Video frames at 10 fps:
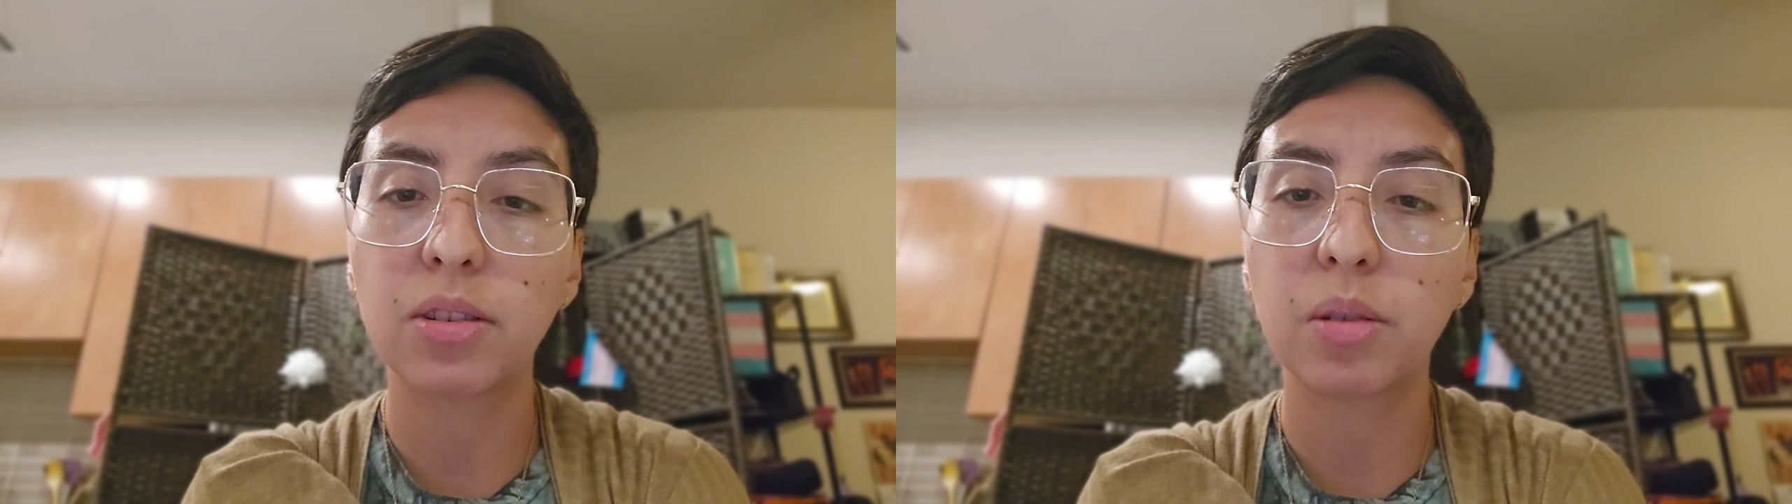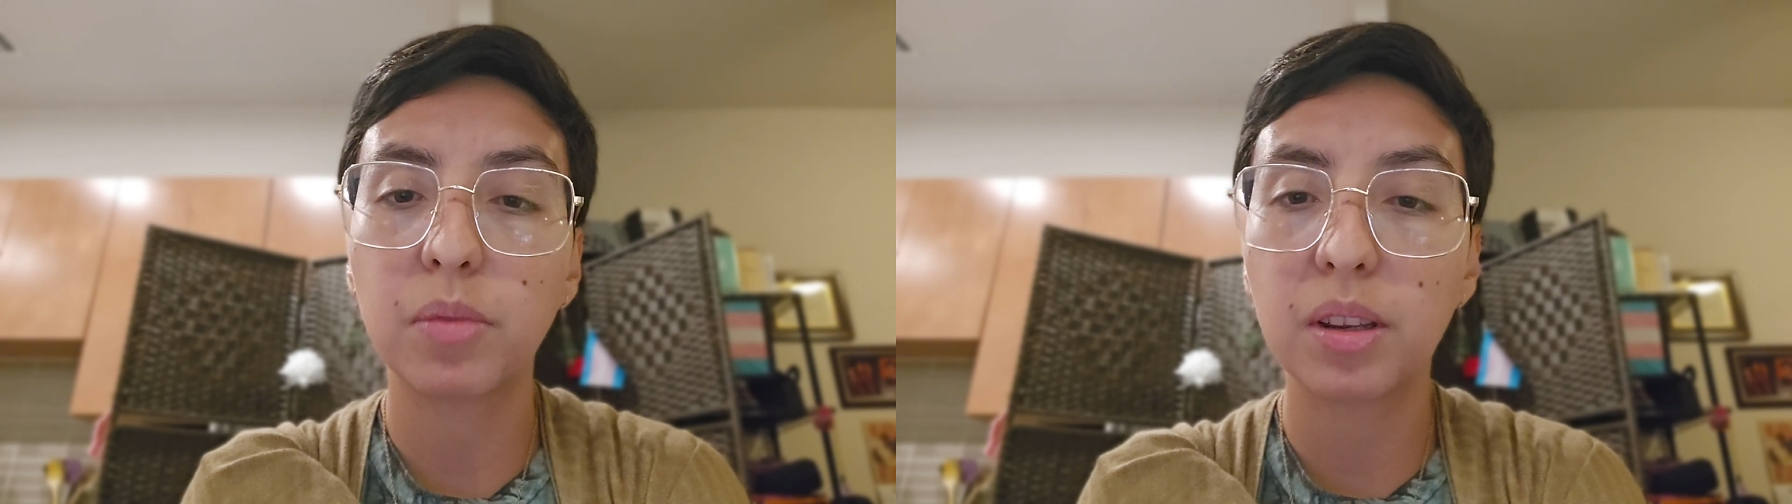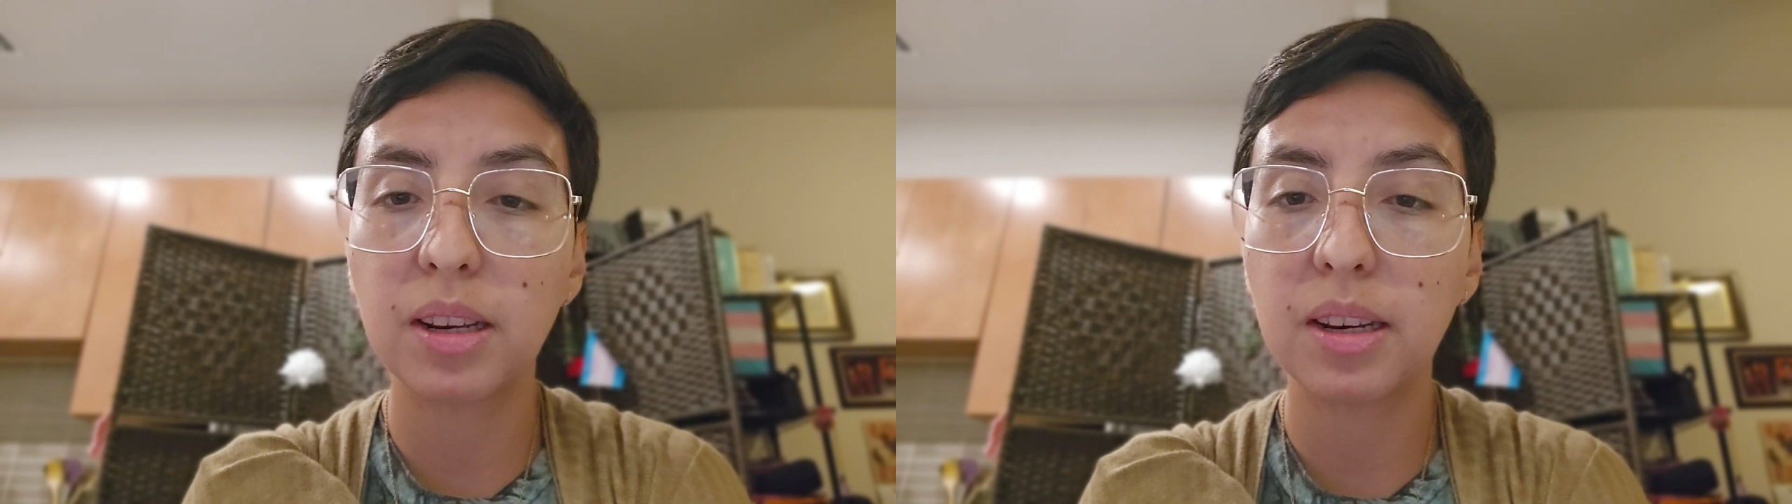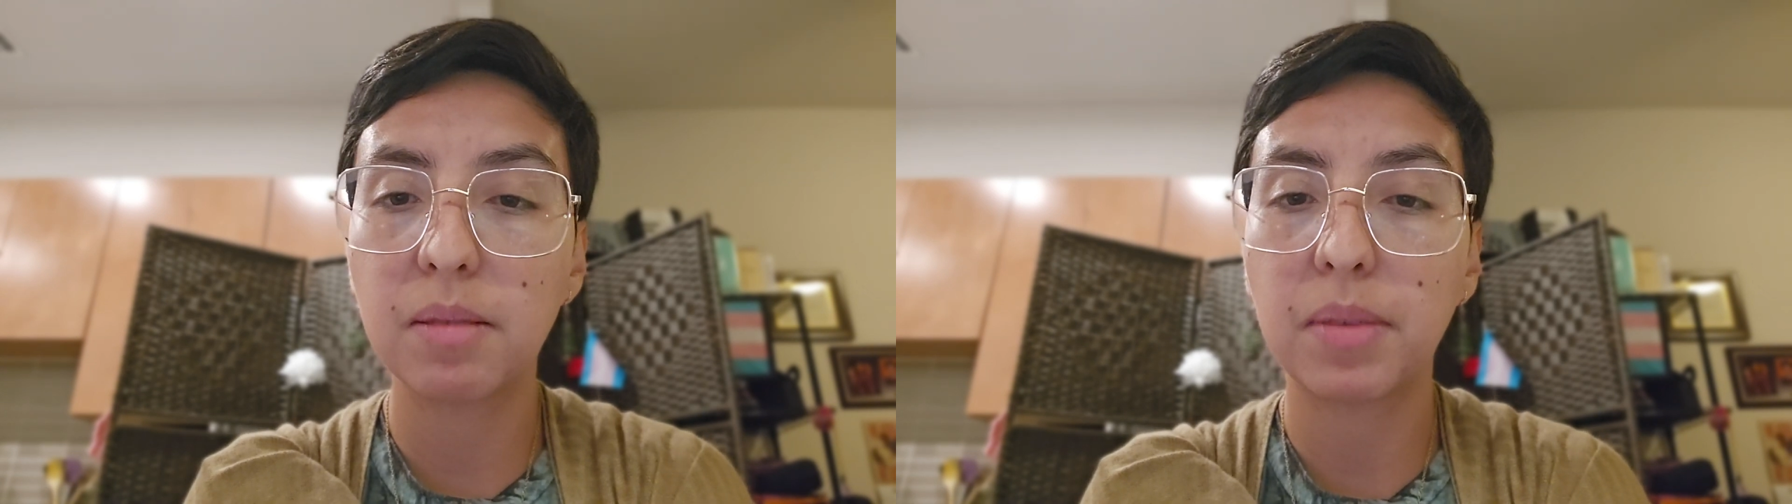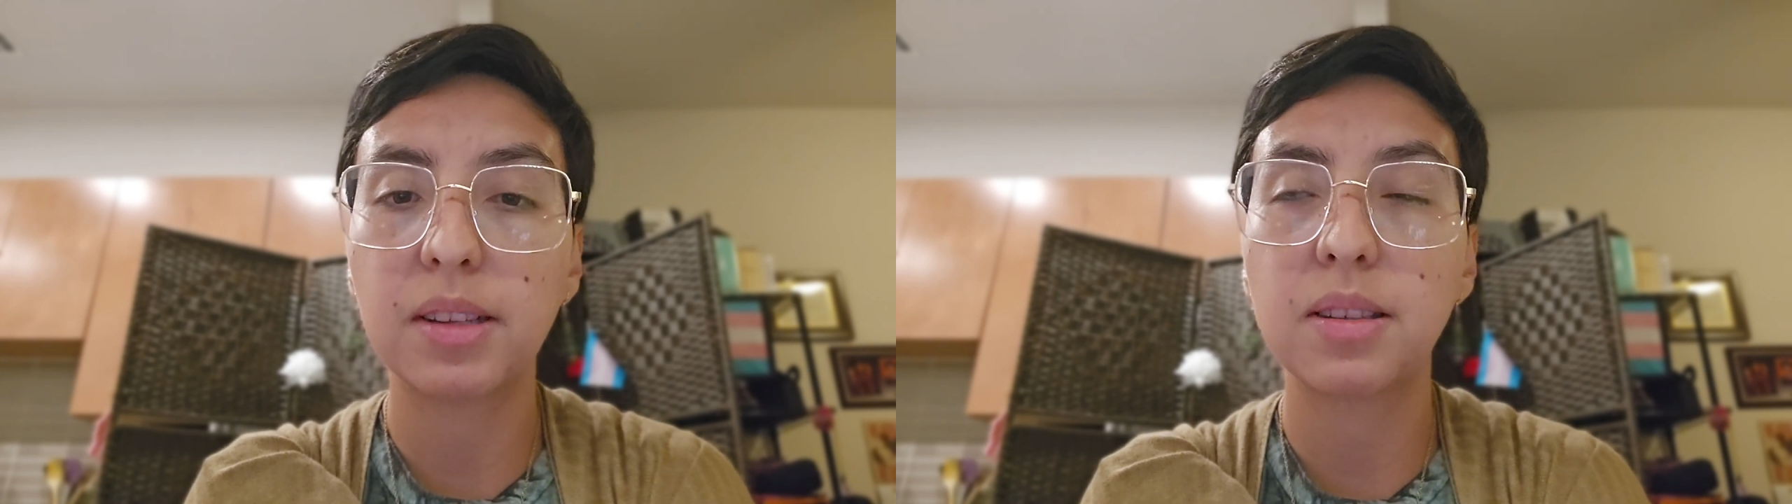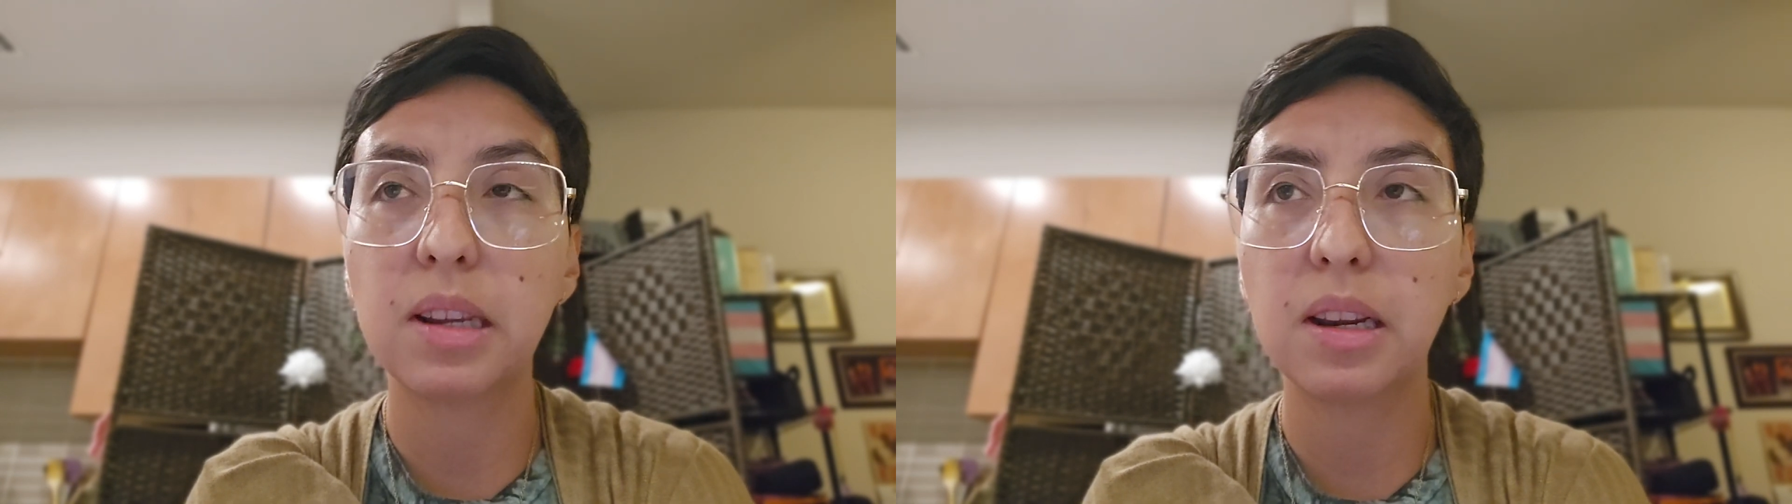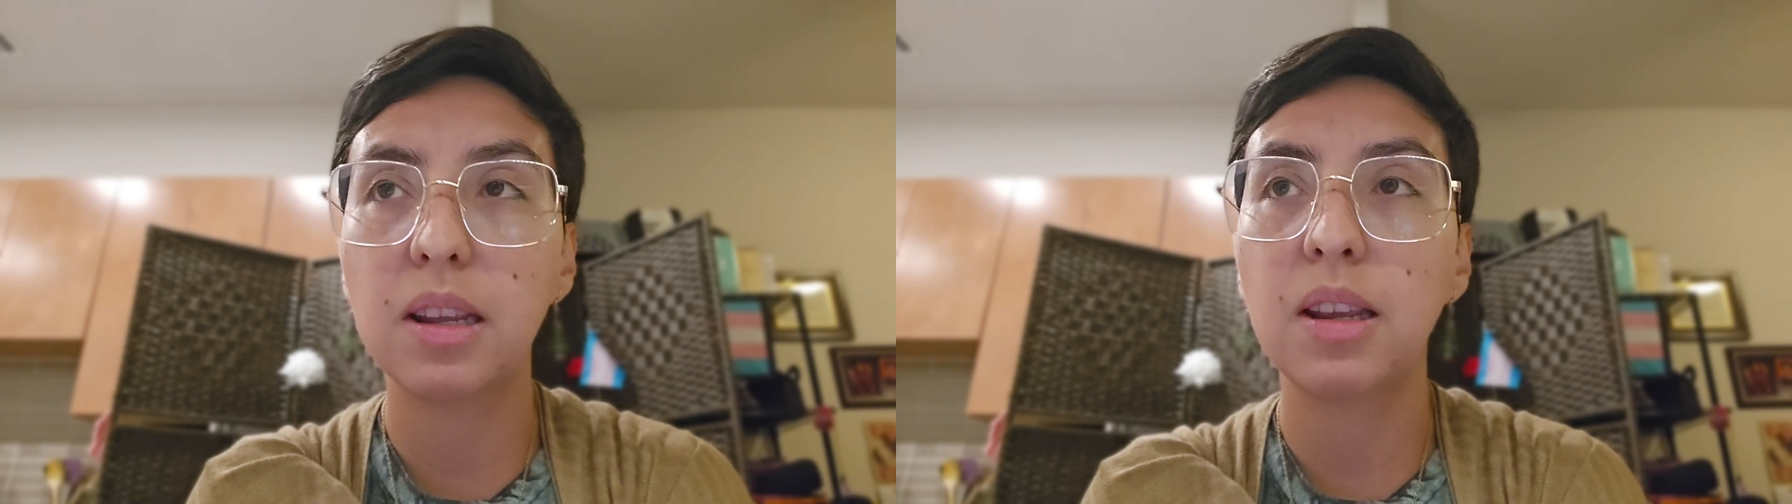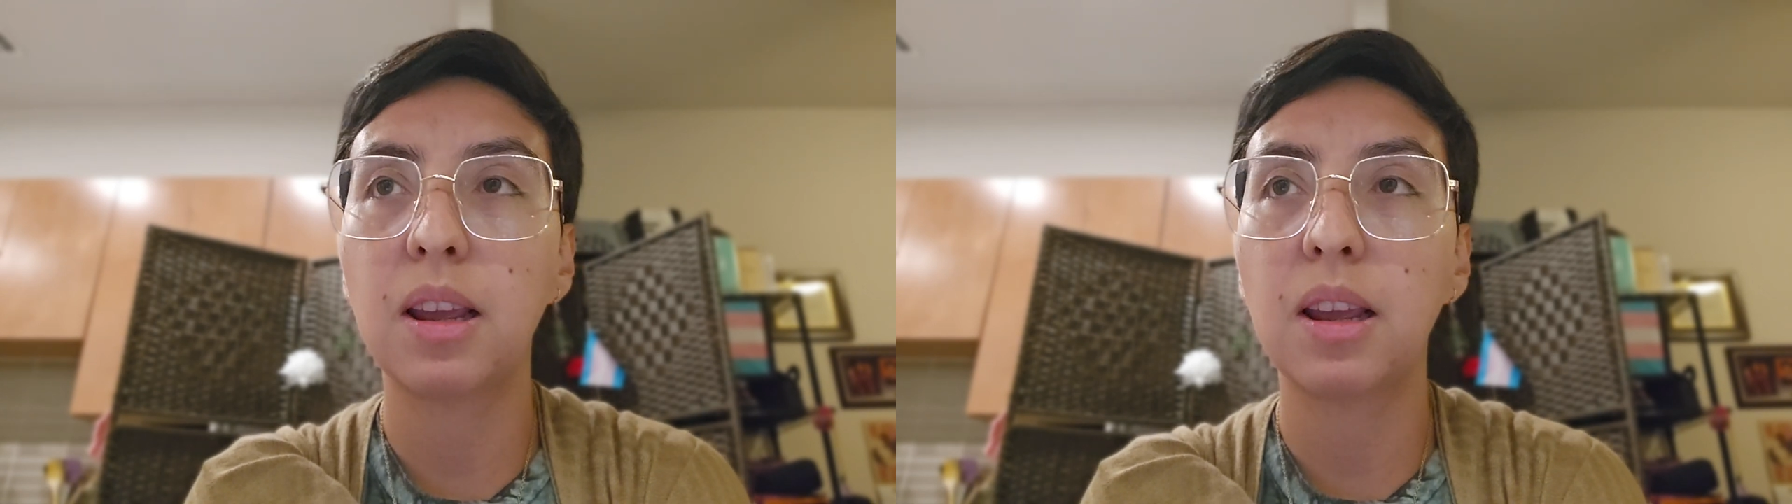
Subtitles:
community in my city,